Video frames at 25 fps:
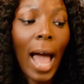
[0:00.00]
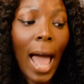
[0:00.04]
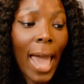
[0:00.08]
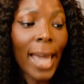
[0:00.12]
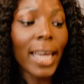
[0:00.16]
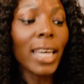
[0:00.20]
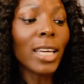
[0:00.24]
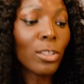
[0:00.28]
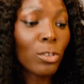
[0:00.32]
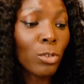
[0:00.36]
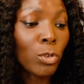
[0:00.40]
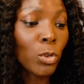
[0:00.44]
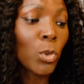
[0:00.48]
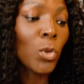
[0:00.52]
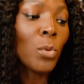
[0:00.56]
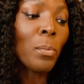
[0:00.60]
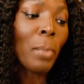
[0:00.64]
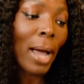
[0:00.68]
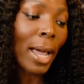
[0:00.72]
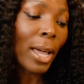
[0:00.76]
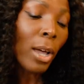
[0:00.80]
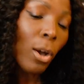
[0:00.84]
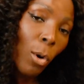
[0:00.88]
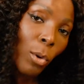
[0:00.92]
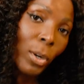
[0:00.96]
I could do
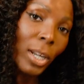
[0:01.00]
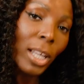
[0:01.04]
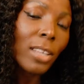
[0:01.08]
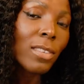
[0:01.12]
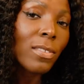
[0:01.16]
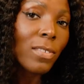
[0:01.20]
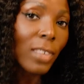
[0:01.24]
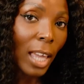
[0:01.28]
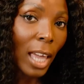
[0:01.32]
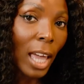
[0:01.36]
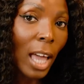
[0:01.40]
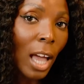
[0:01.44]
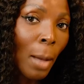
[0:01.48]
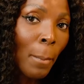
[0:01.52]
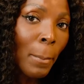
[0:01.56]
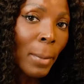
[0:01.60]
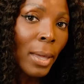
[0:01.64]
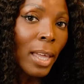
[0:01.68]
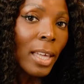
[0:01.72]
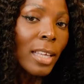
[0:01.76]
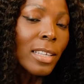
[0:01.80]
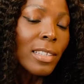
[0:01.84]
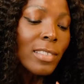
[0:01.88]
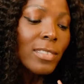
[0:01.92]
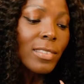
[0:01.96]
my own exam,
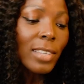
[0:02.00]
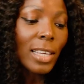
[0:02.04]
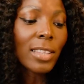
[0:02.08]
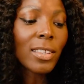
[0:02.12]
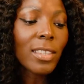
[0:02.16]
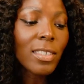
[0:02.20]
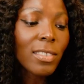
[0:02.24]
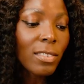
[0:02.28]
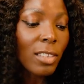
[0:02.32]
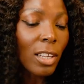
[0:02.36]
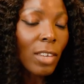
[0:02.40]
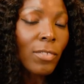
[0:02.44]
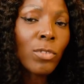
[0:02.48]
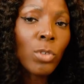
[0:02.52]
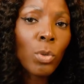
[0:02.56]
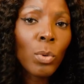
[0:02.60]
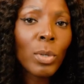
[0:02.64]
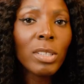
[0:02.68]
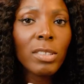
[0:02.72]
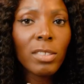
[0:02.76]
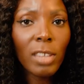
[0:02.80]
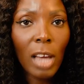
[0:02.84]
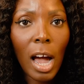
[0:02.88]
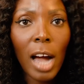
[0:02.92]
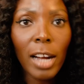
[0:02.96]
send the stuff to
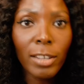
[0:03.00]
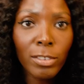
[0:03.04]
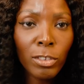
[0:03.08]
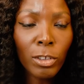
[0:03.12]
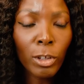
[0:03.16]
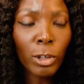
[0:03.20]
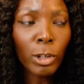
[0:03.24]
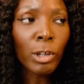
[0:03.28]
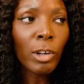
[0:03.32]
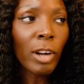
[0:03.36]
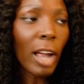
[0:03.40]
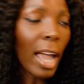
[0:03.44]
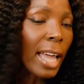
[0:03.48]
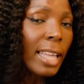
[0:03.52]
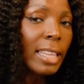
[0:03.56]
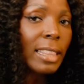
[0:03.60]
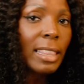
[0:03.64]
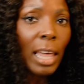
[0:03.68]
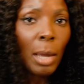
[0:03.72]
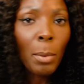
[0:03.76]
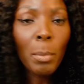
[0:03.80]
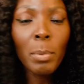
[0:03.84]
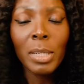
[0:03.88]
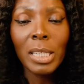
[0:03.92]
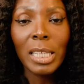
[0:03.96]
a doctor, and
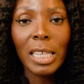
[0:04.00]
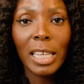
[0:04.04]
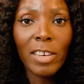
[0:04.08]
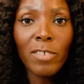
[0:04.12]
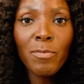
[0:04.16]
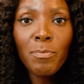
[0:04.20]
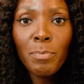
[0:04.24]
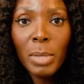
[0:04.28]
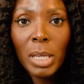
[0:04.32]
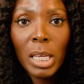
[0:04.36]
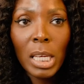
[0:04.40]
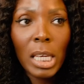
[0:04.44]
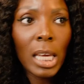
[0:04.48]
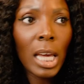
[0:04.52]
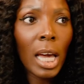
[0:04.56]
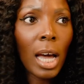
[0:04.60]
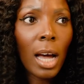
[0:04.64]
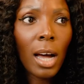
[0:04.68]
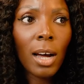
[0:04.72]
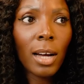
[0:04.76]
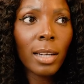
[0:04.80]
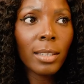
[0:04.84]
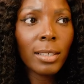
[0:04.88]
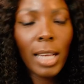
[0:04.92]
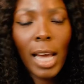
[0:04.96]
they would give me
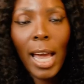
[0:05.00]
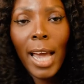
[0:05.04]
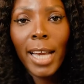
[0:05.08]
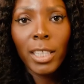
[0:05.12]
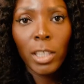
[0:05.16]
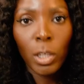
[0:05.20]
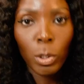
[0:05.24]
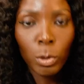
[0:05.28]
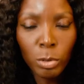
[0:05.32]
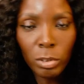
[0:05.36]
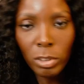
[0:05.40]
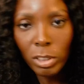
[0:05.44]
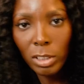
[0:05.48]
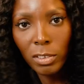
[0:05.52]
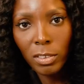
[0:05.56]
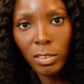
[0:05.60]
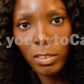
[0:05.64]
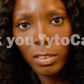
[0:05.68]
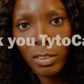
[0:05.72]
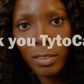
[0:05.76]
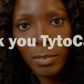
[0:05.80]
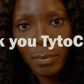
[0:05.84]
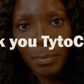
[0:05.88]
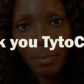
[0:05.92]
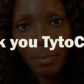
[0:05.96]
a diagnosis.